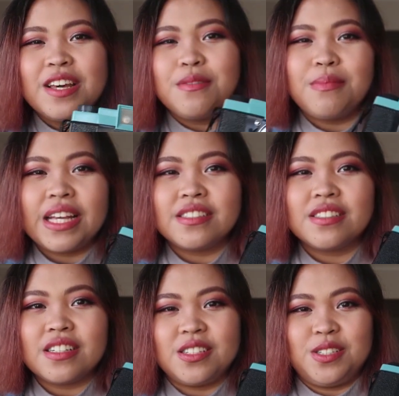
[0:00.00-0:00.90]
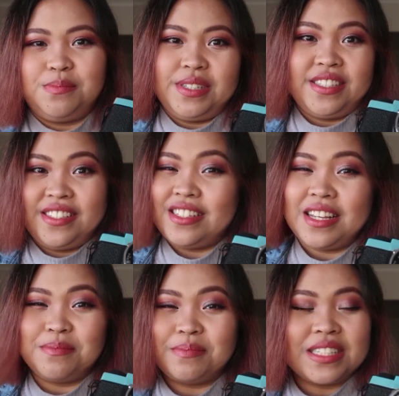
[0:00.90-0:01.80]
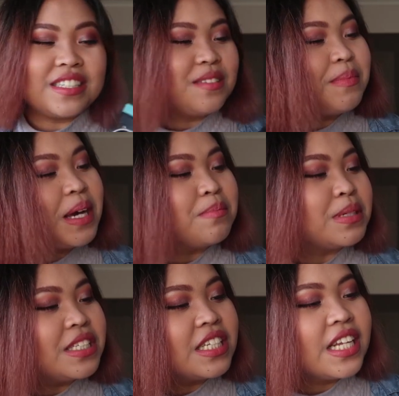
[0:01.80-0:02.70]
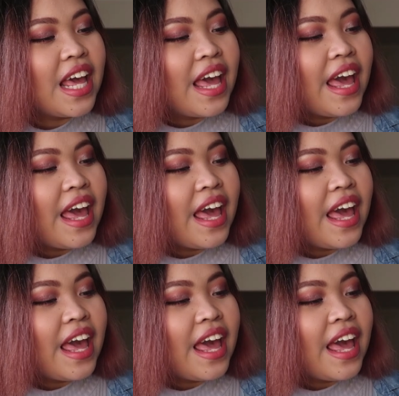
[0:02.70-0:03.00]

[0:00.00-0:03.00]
It makes such a big statement in my opinion.